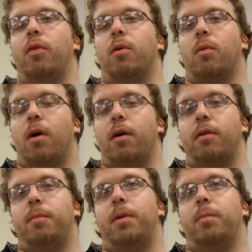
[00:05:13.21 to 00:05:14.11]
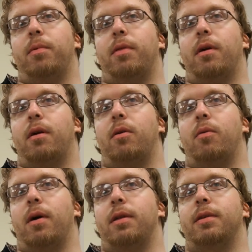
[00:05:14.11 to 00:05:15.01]
there were other people there
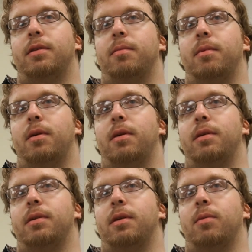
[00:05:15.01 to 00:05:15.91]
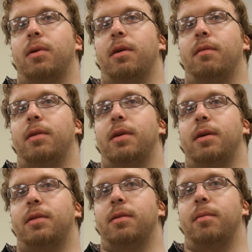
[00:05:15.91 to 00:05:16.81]
who had disabilities that were giving
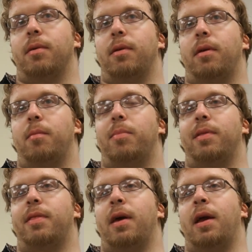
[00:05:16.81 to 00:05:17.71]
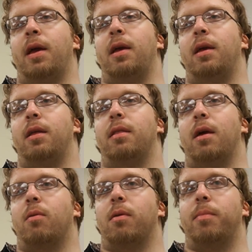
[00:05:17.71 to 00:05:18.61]
testimony, but they
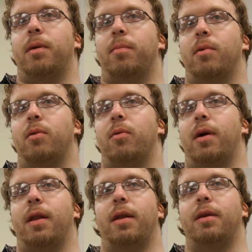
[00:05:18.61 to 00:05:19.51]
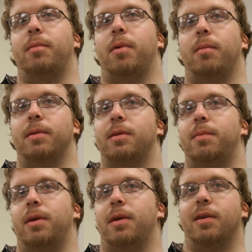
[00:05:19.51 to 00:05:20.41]
weren't people who had any public
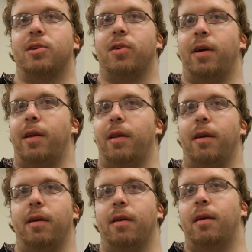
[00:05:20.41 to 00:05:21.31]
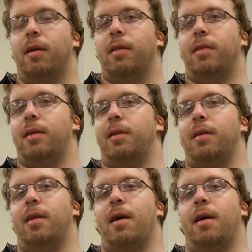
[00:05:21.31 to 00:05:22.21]
speaking training. They
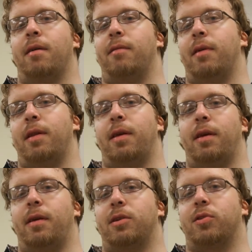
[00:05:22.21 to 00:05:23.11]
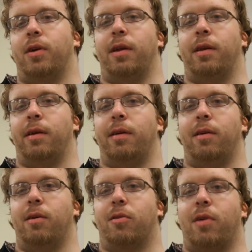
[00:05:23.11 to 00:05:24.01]
didn't have any training,
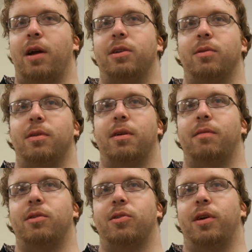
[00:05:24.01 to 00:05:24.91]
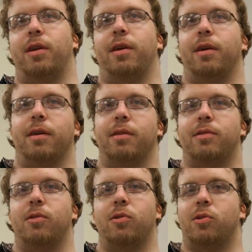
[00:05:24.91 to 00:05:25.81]
graduate level training in
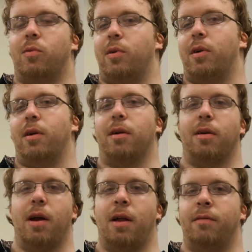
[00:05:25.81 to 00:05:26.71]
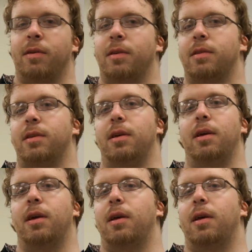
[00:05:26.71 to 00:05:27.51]
social work or advocacy.